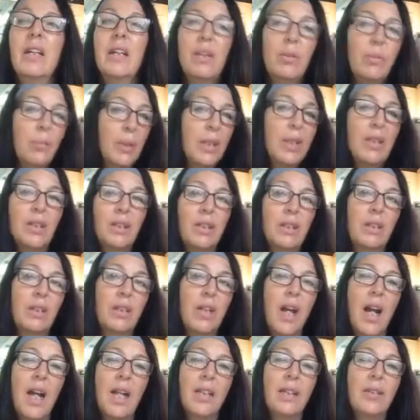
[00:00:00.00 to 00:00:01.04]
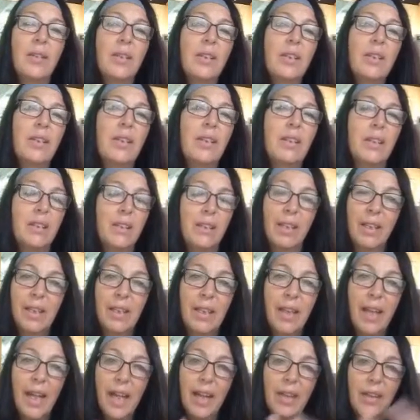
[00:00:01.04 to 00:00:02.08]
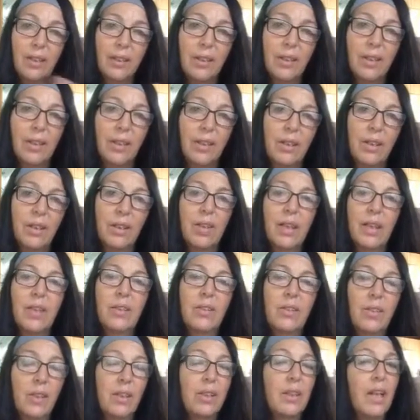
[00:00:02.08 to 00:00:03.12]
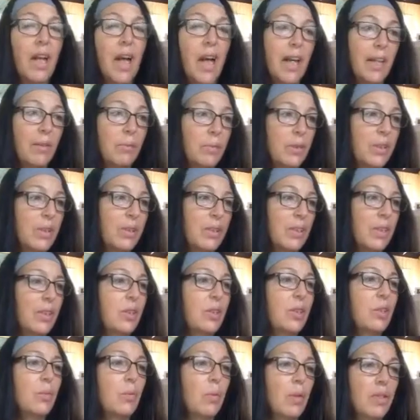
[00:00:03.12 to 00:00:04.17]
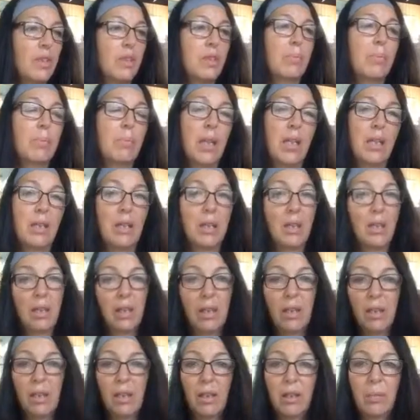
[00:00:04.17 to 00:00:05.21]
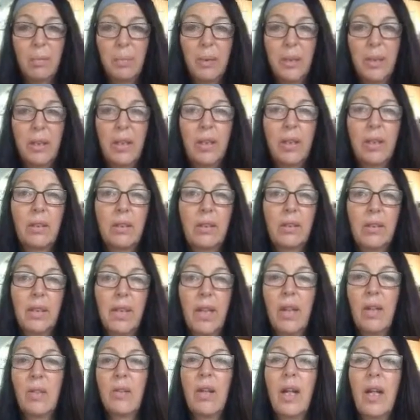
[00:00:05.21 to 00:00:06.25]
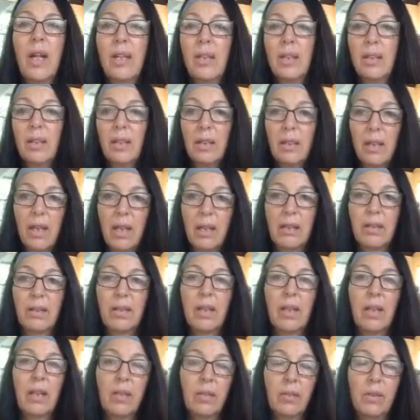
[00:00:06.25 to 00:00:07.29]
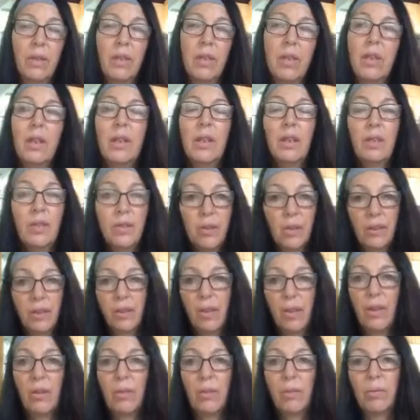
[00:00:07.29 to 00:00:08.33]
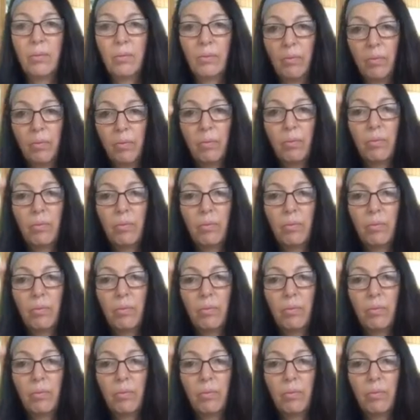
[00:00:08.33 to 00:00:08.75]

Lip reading: in the winter I couldn't get to her, and I was teaching once a month in her particular town and in another town. So I'd go,